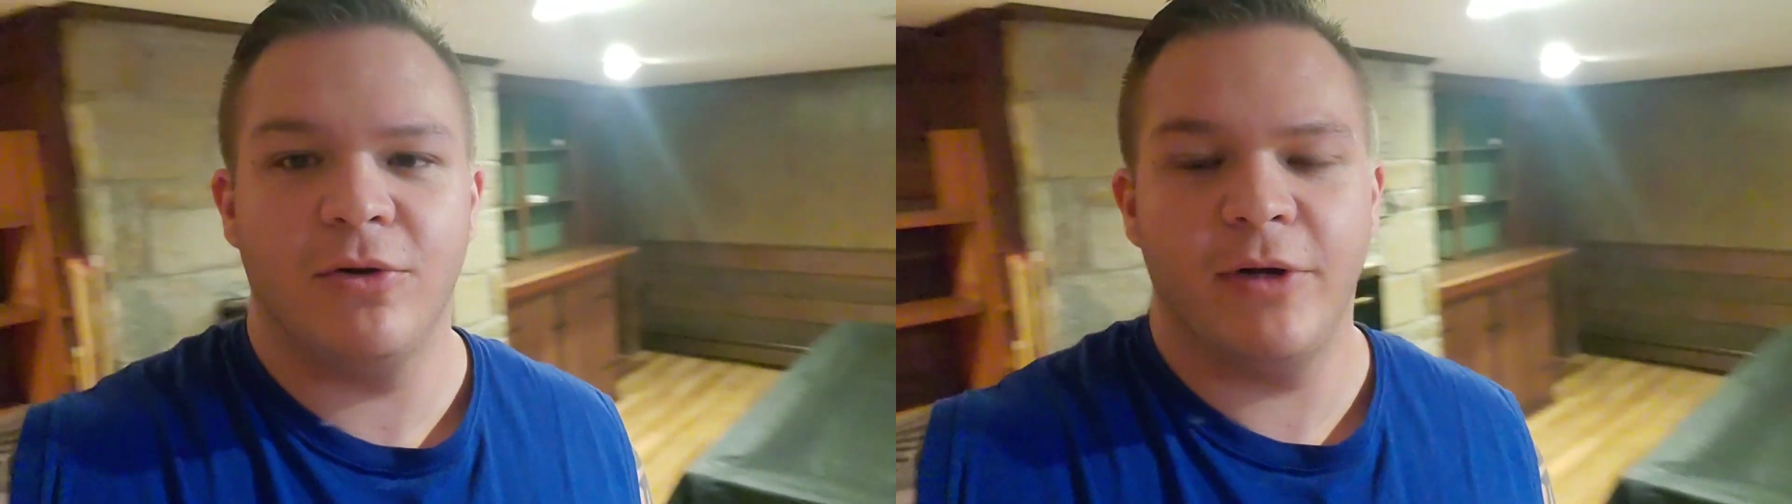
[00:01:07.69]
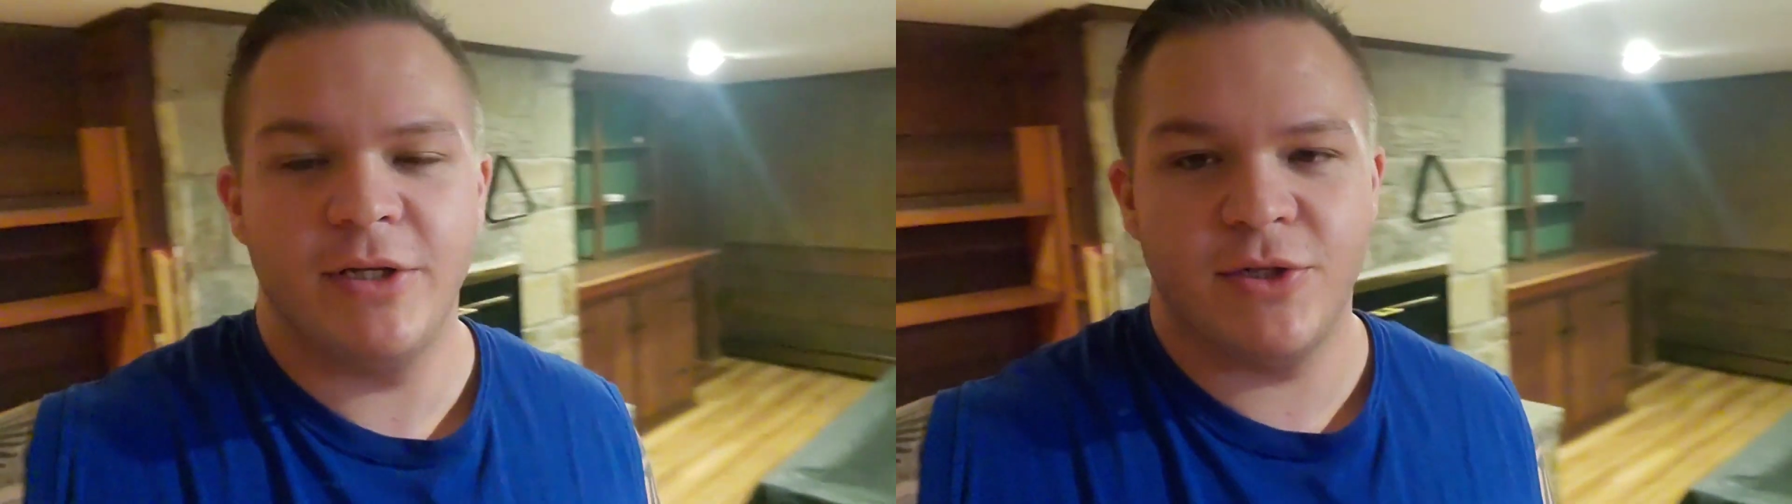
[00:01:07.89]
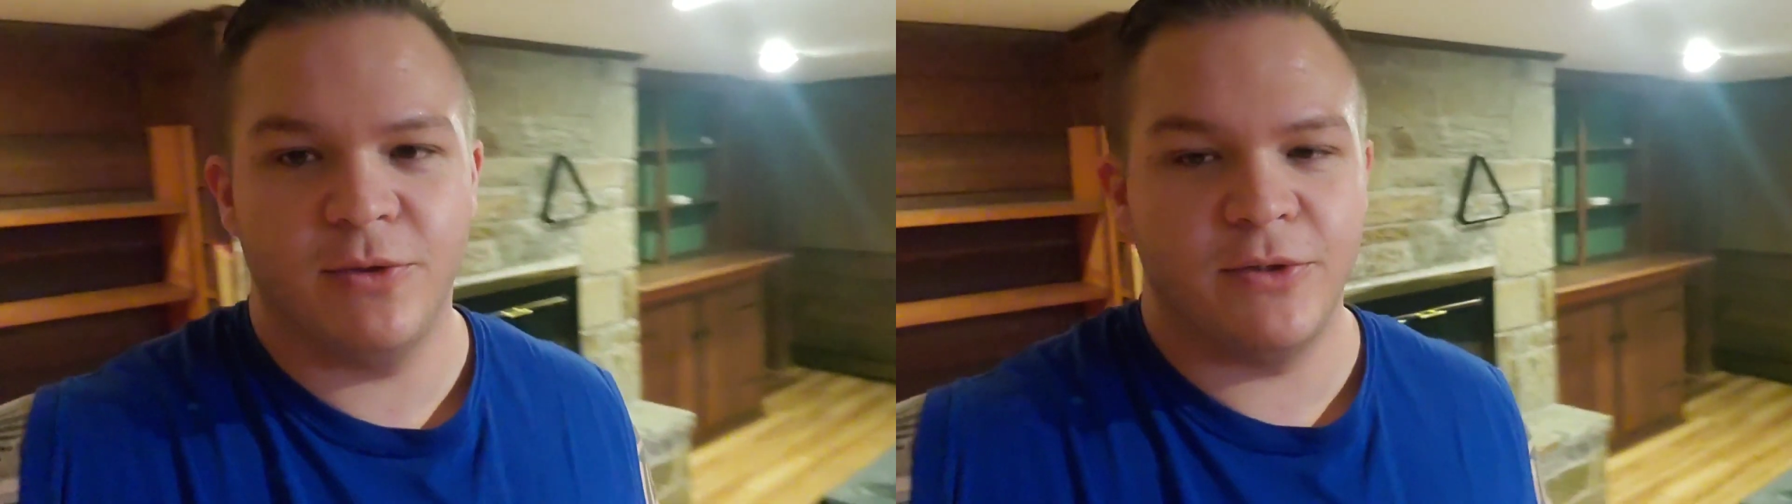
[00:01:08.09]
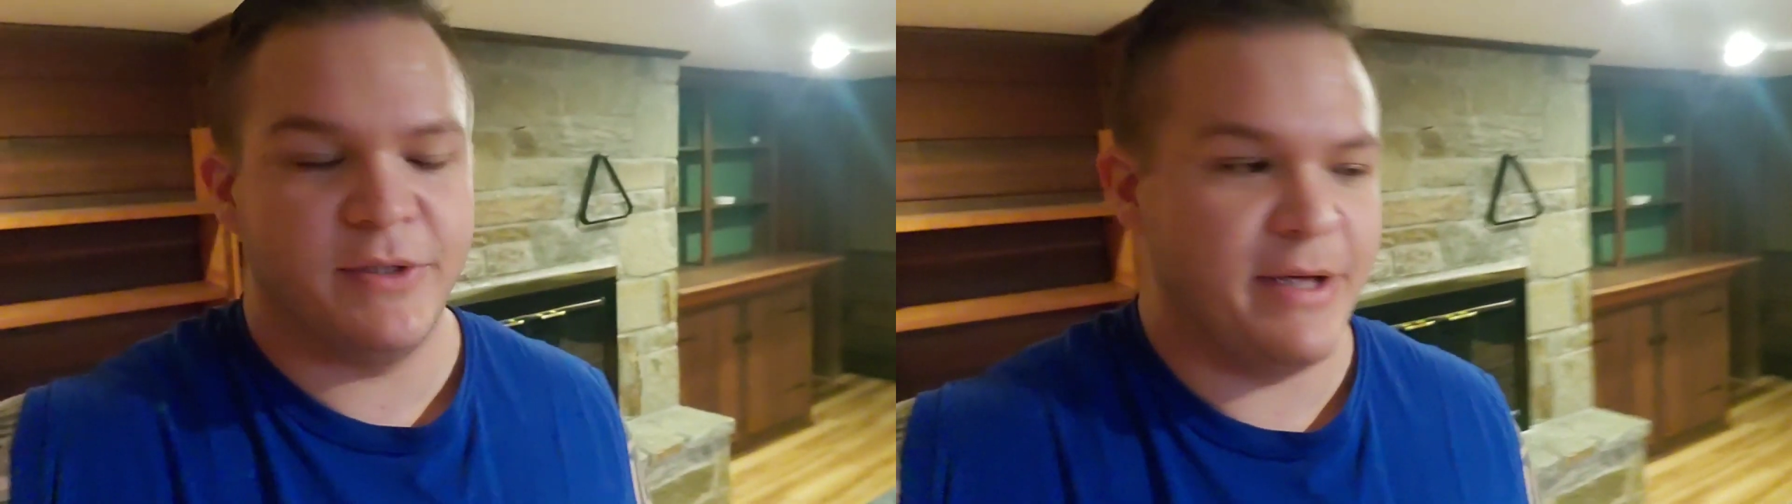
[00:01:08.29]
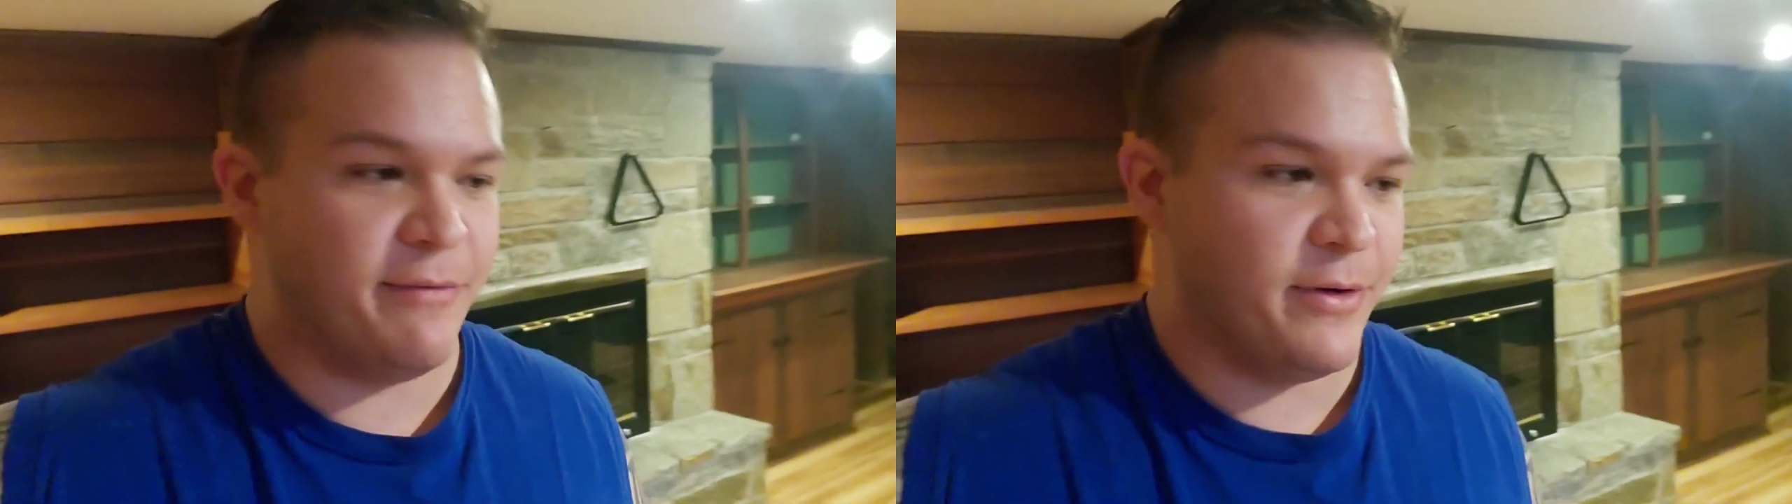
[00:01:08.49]
green shoulder
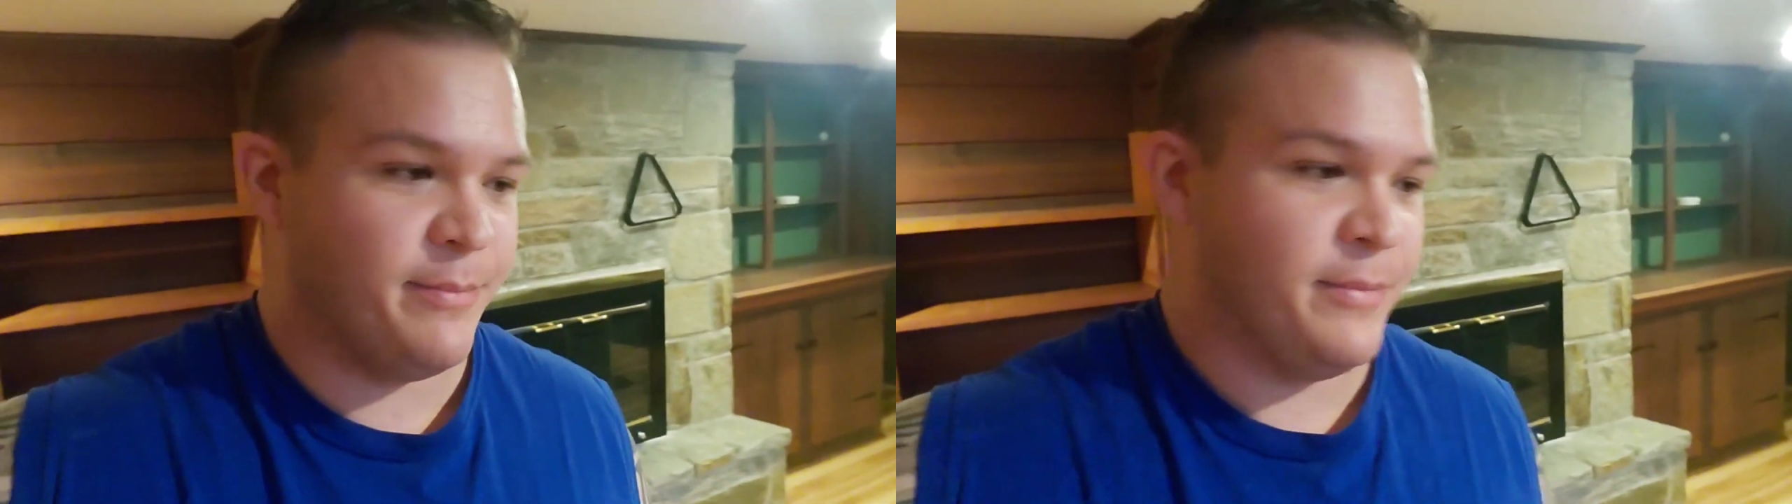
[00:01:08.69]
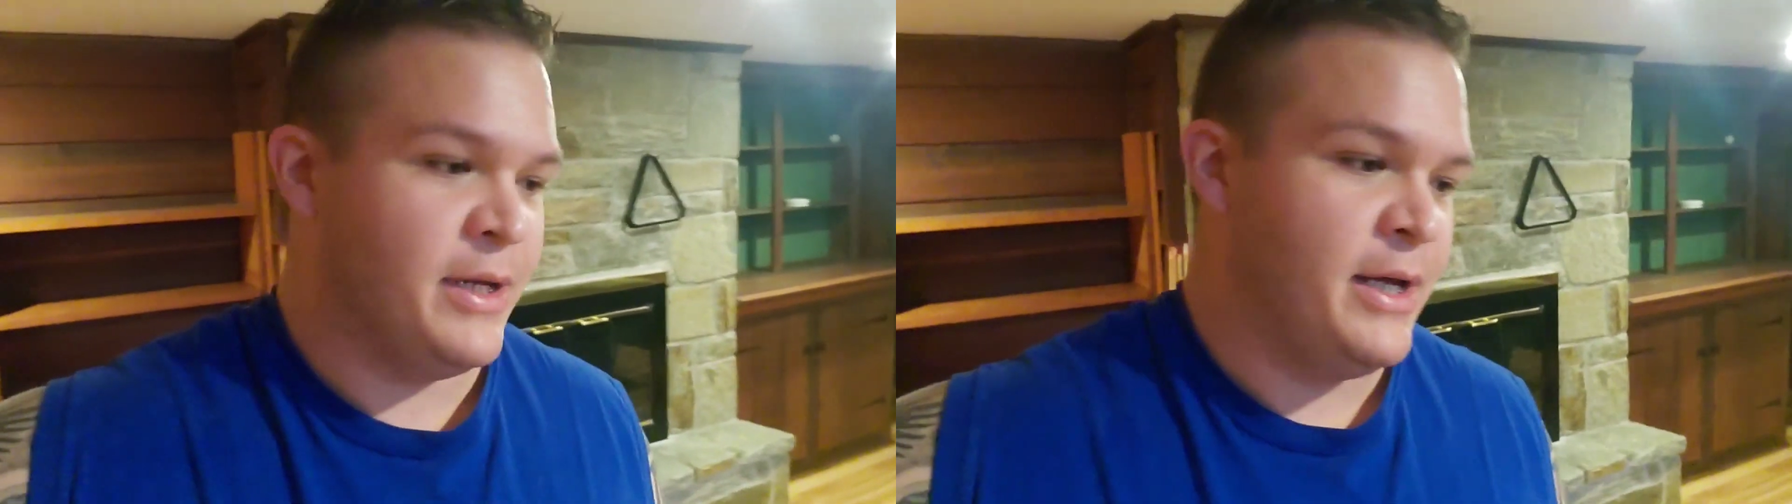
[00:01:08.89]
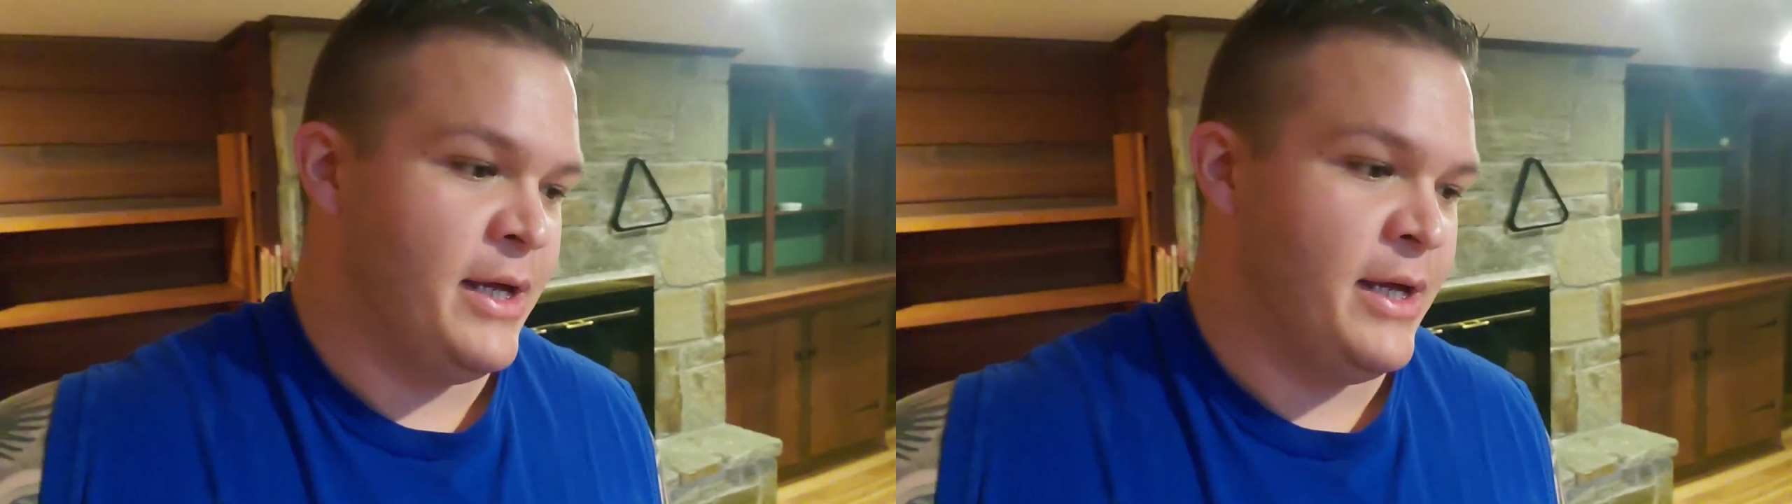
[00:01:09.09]
severum,